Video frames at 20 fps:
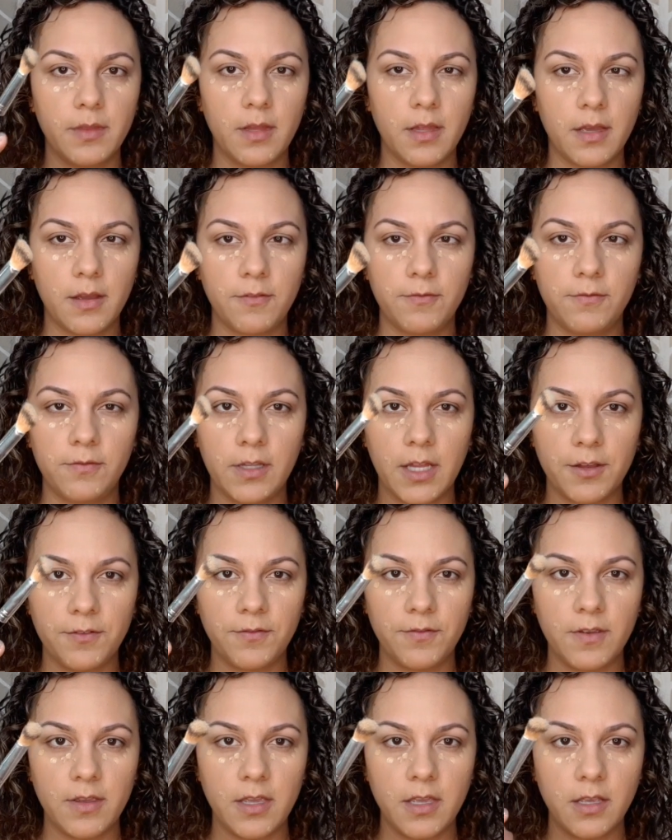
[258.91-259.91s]
a
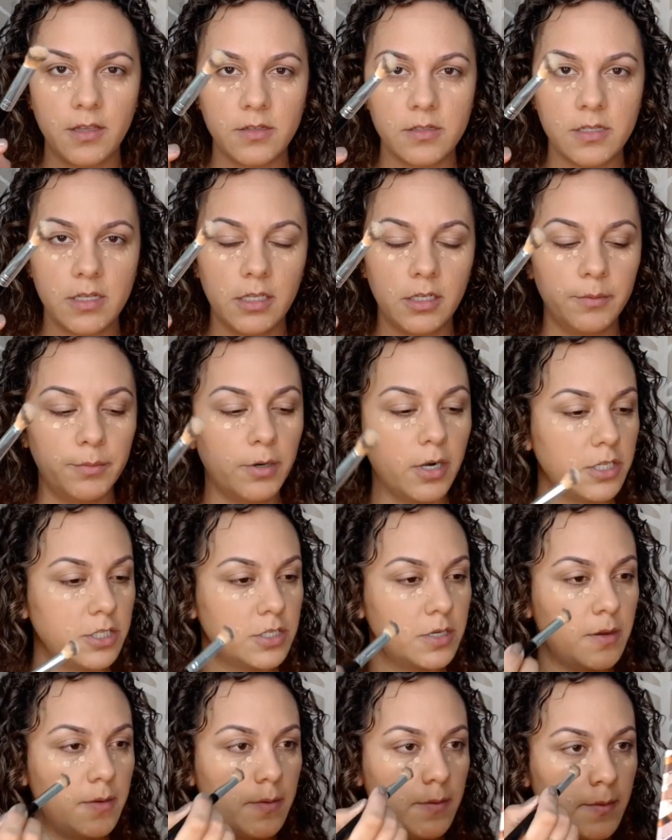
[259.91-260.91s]
fluffy concealer
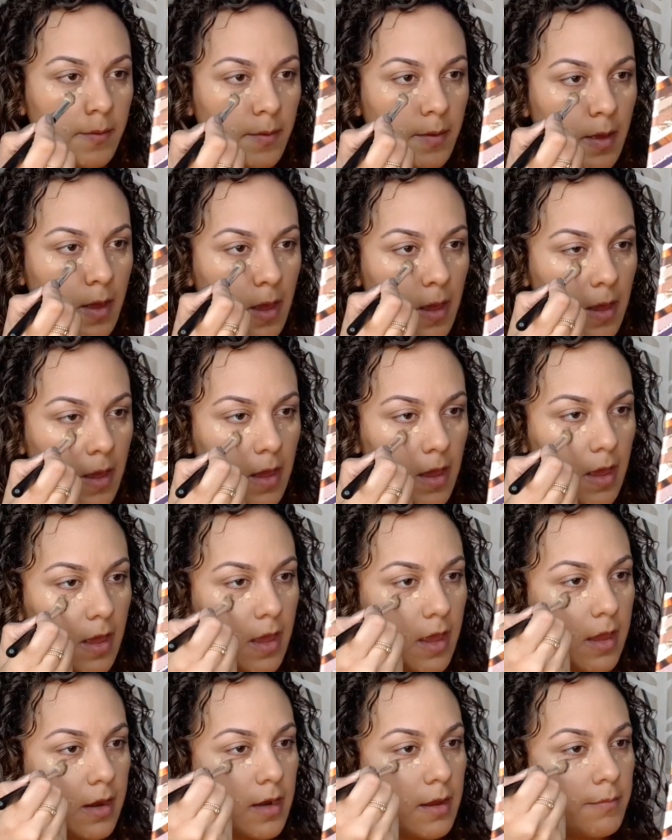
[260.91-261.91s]
brush,
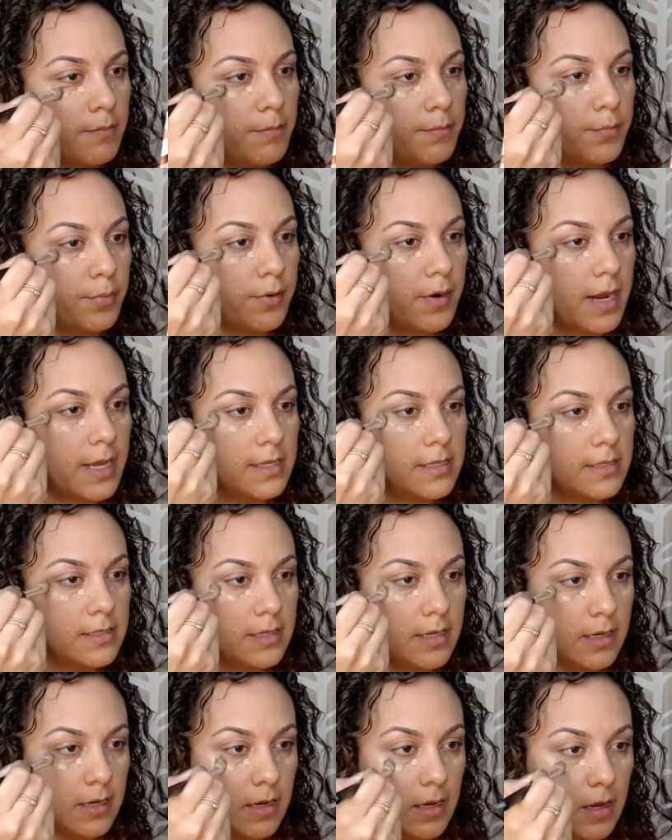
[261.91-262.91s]
and I'm
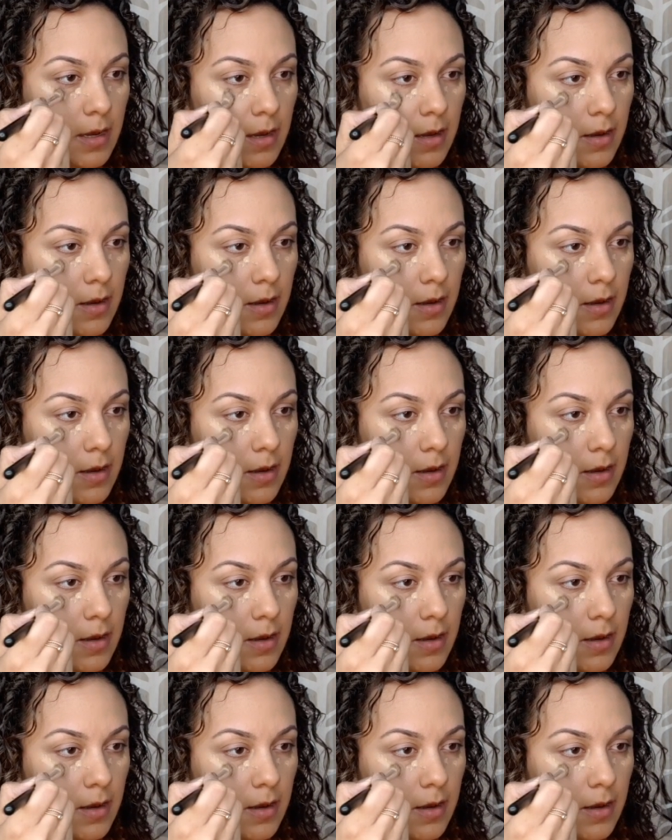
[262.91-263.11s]
pressing